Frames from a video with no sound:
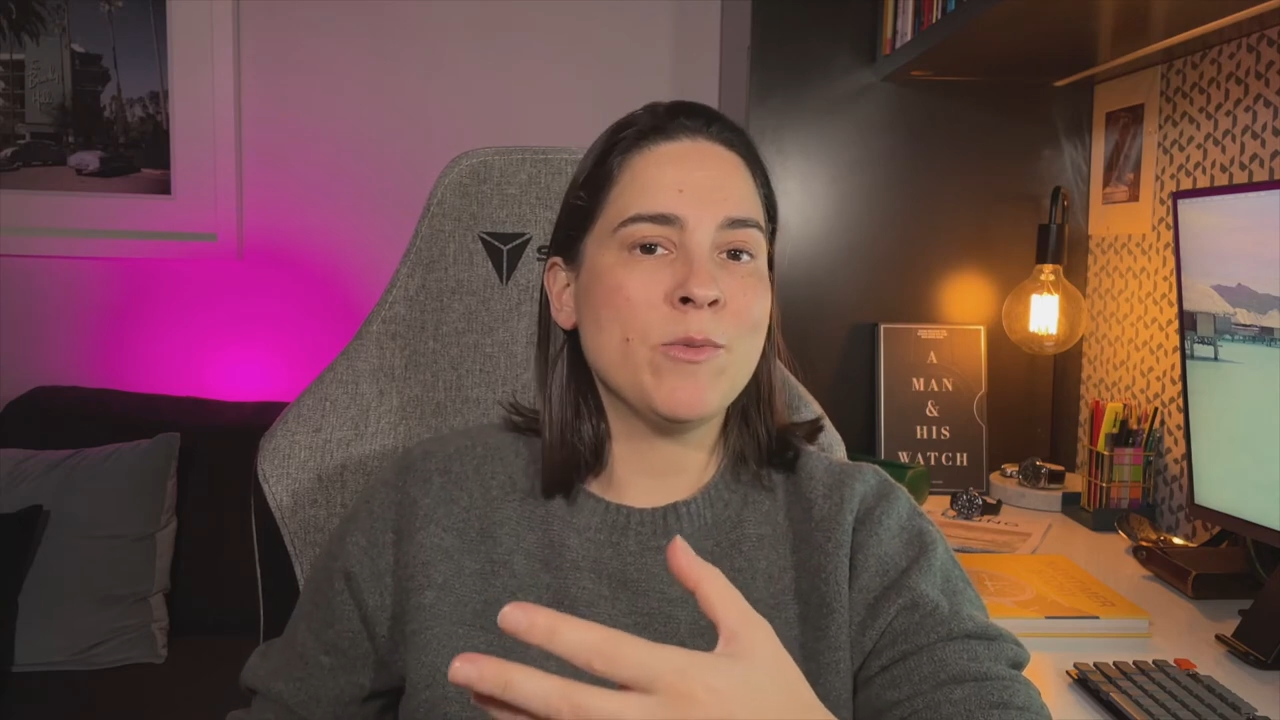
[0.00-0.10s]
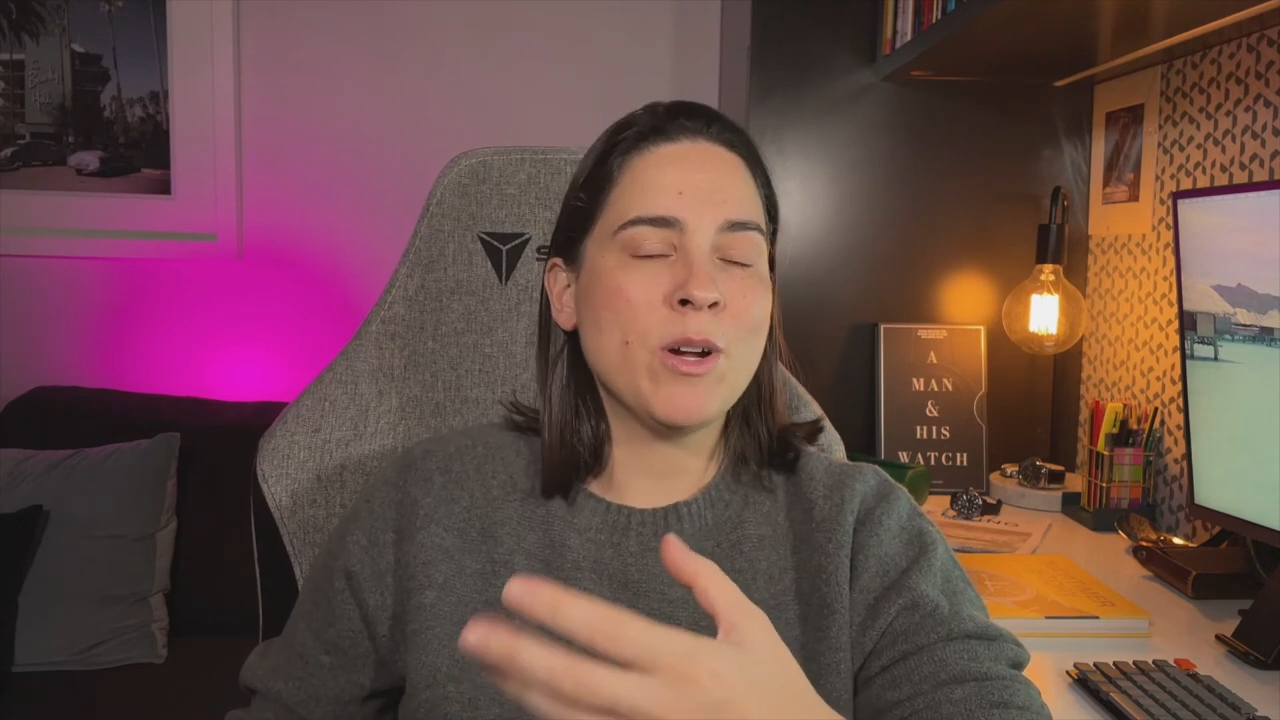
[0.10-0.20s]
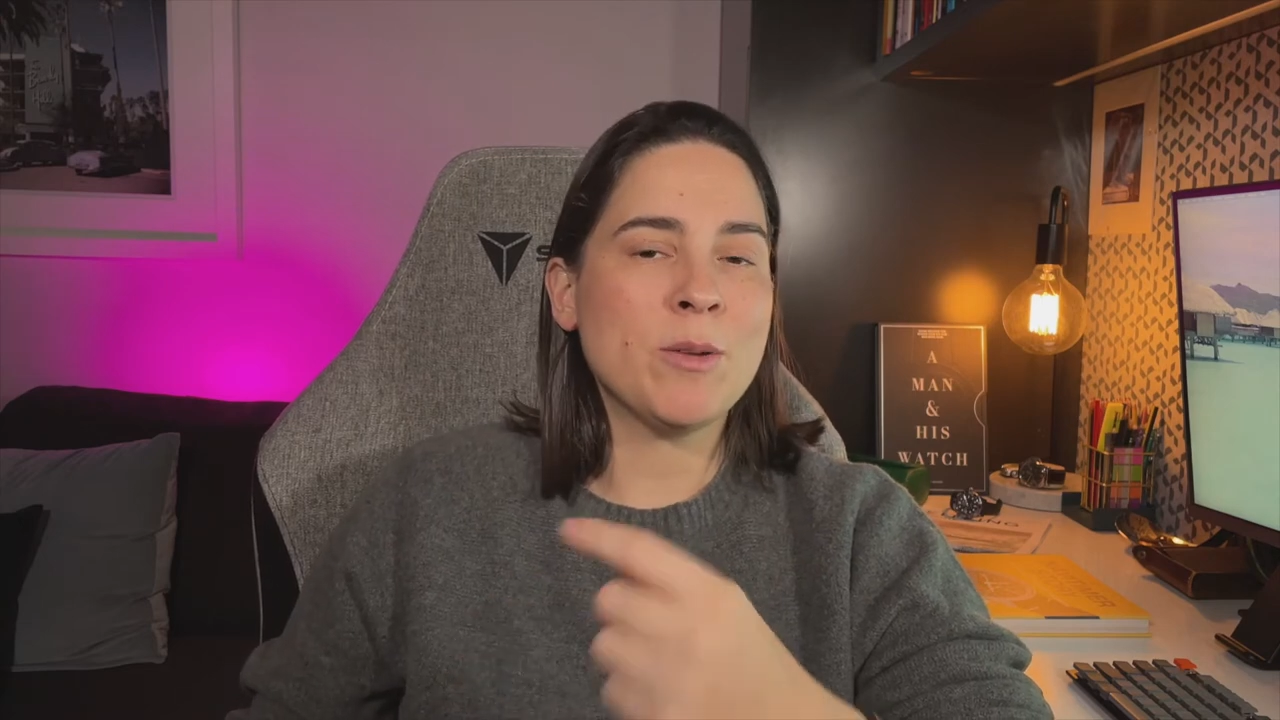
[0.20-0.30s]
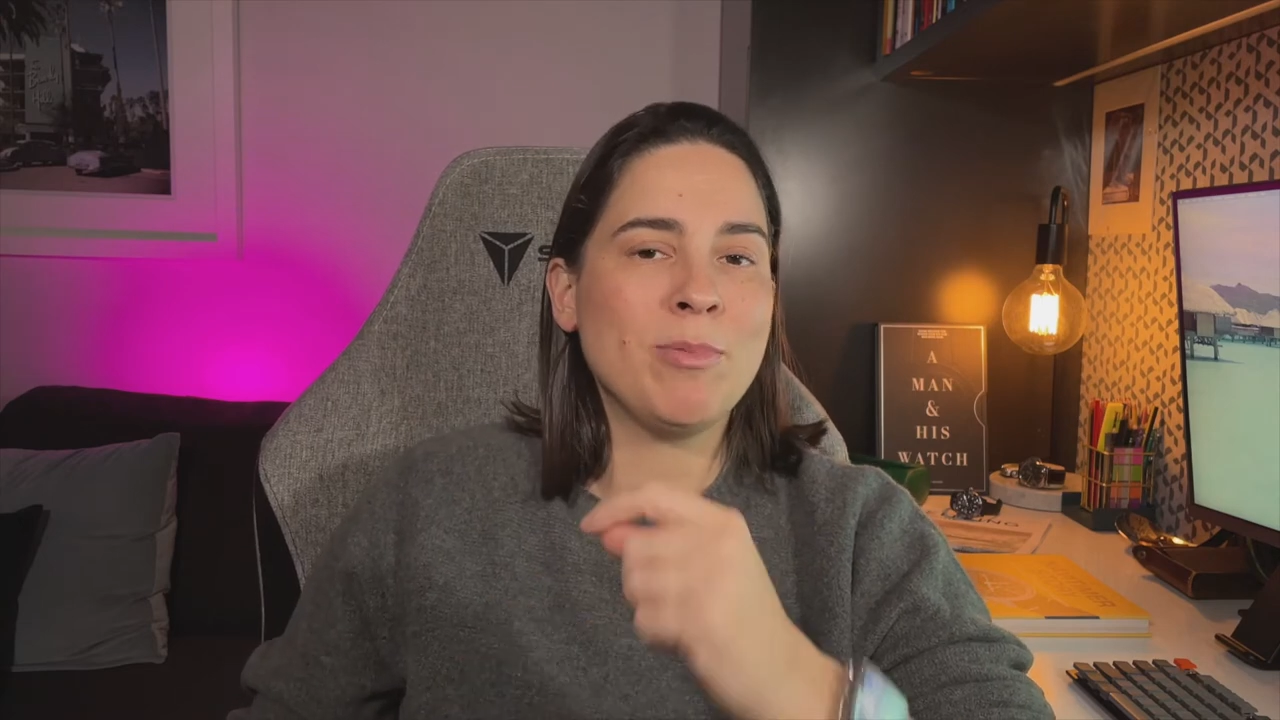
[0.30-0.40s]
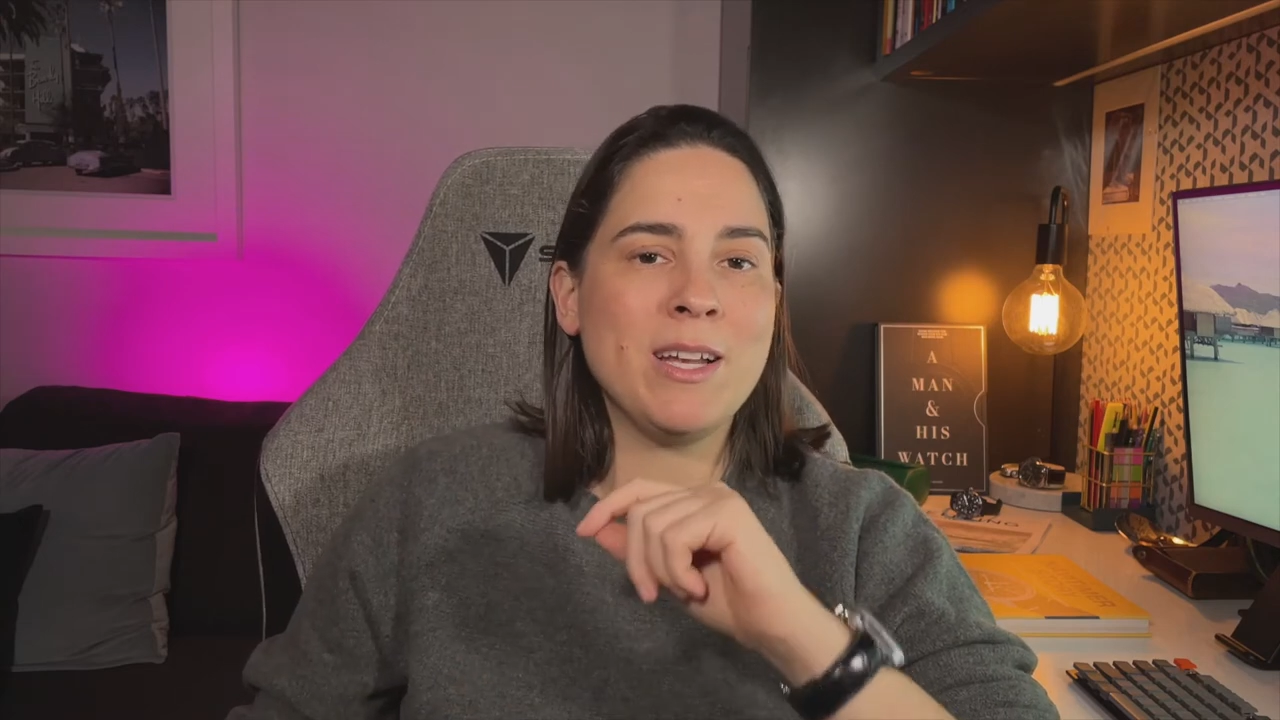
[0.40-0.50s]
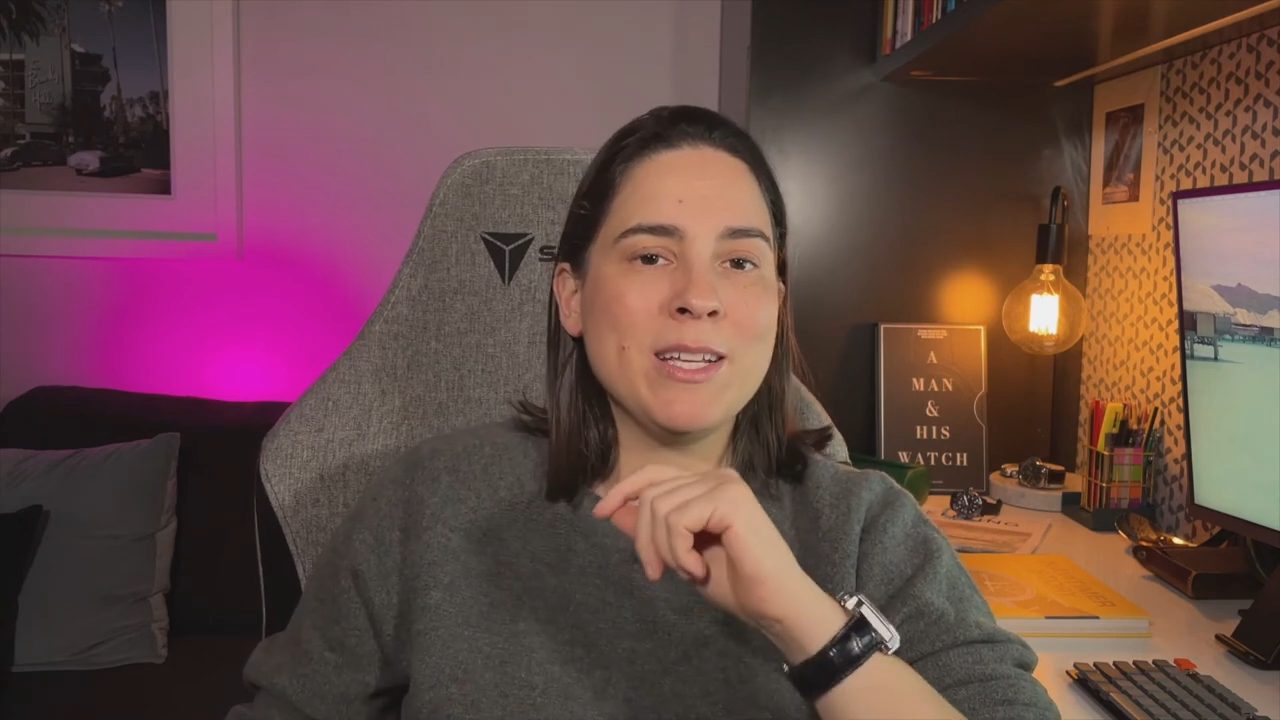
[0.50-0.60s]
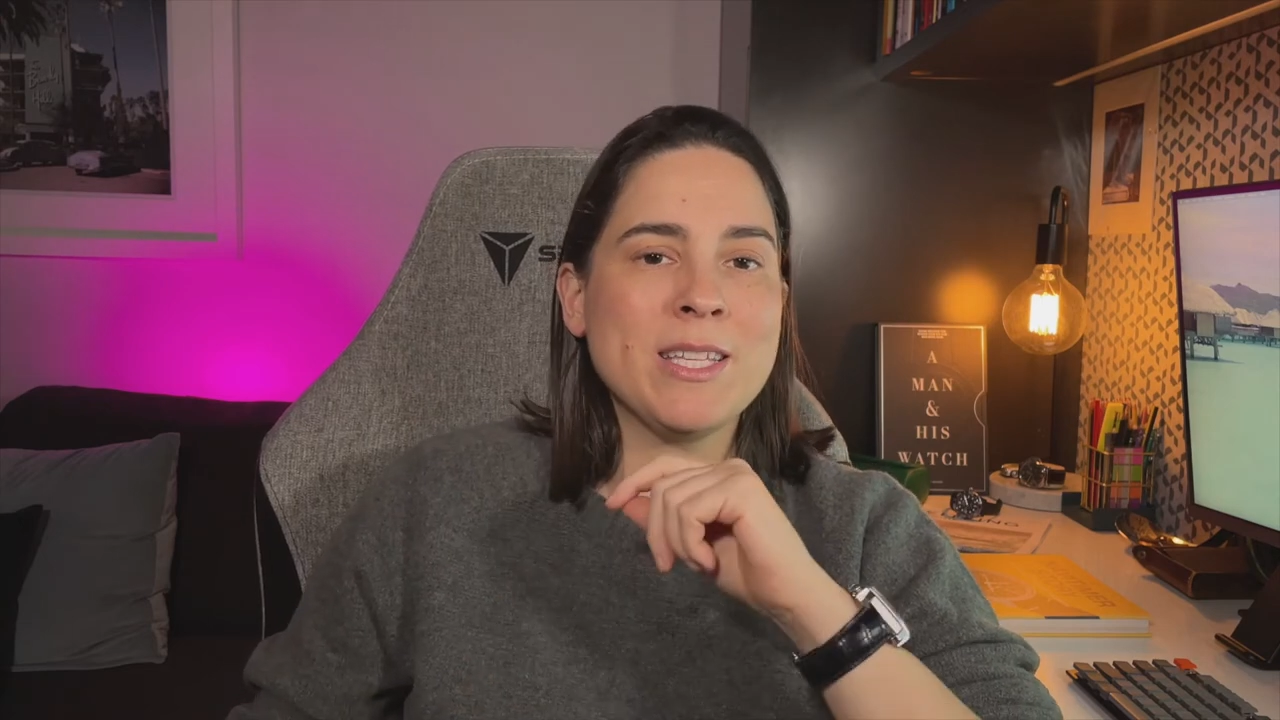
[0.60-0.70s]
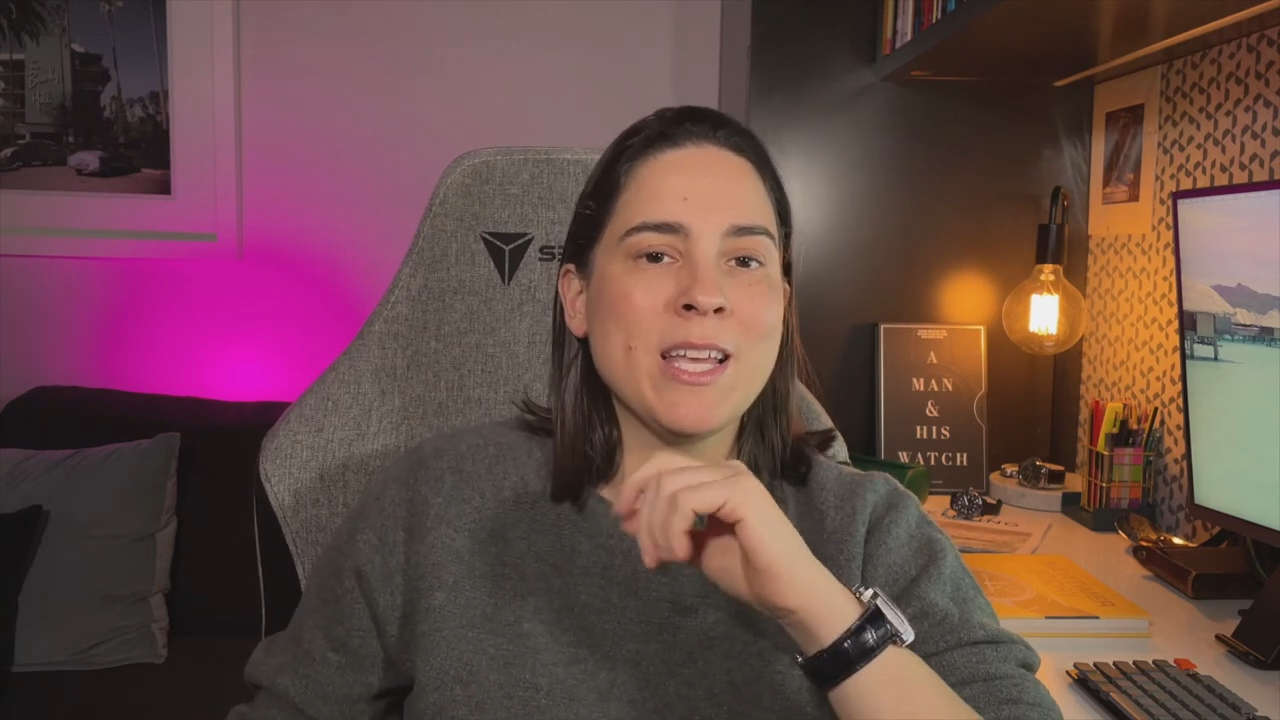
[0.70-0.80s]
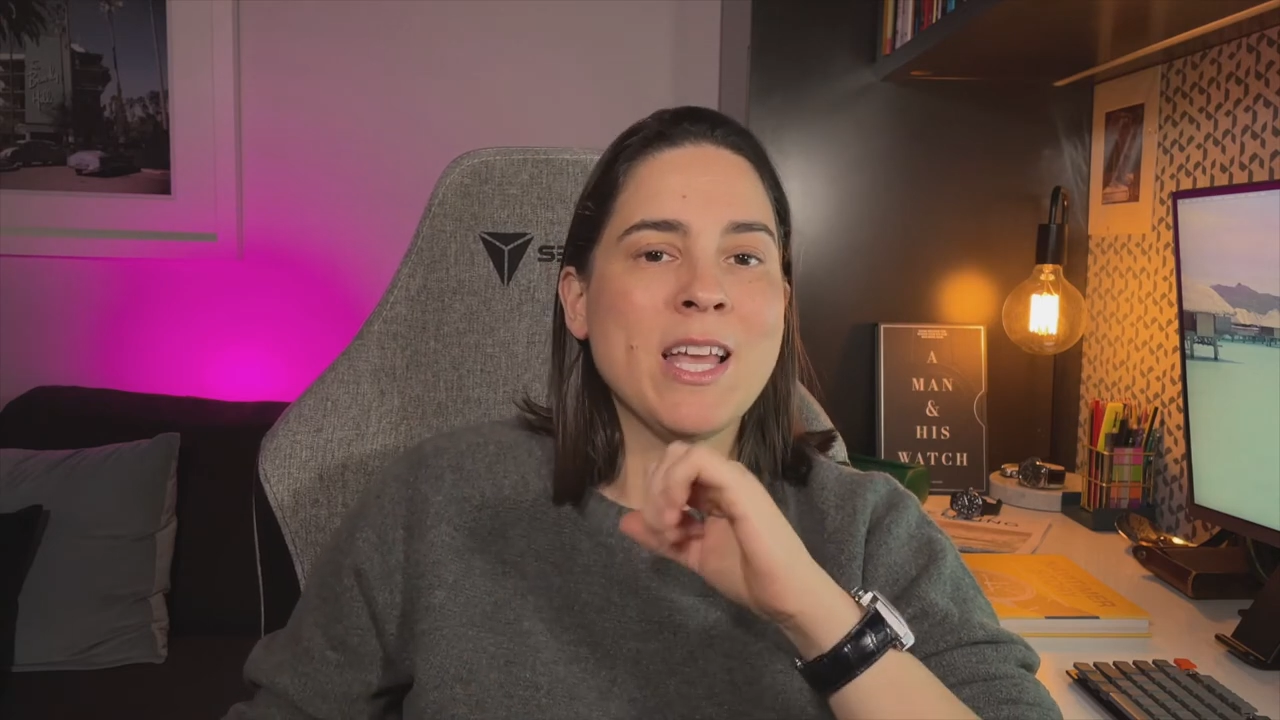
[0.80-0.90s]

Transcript: a workplace